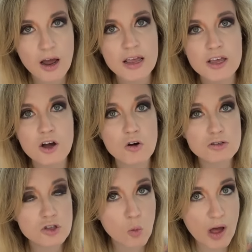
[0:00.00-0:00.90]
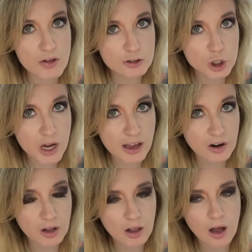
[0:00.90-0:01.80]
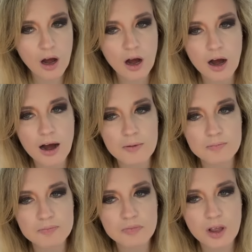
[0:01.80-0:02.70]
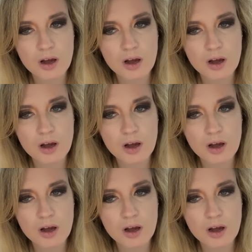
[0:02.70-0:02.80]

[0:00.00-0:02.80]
He owns the Weather Channel um,